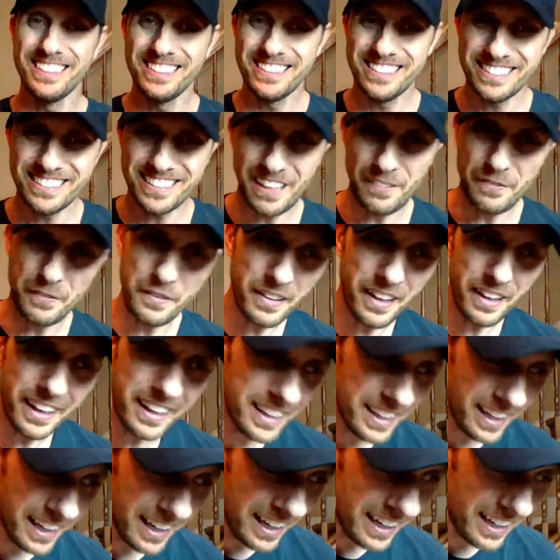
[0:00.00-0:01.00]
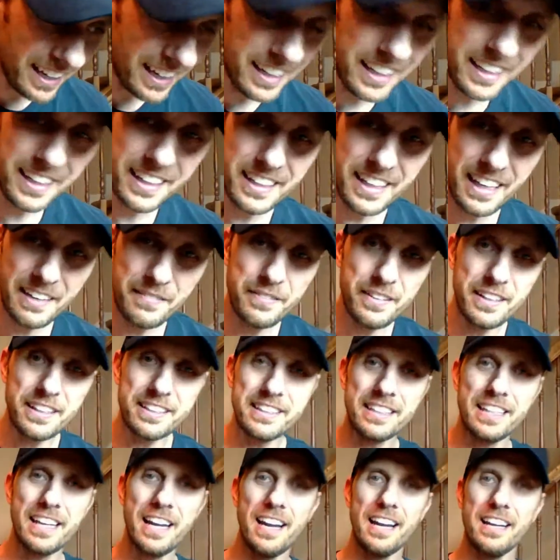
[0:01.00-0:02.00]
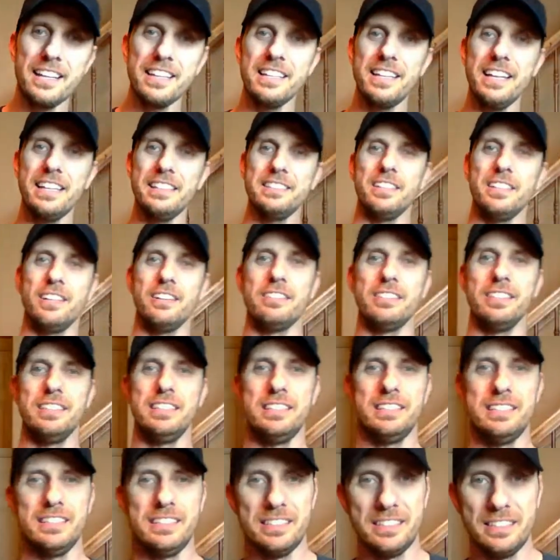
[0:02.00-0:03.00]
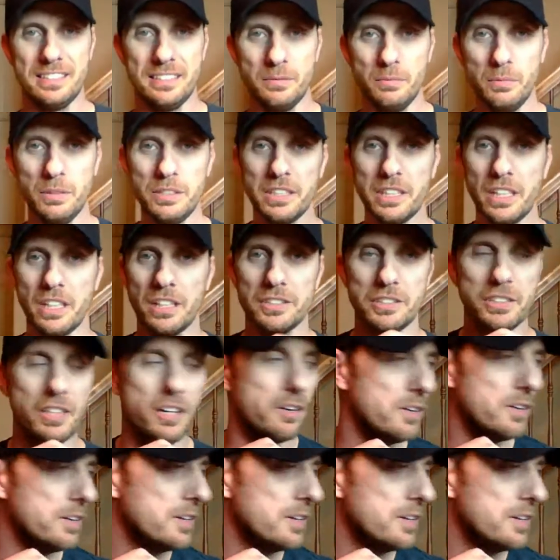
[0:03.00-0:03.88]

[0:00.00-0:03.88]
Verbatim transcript: I feel like uh, I feel like the guy on the night show, the what you call it show.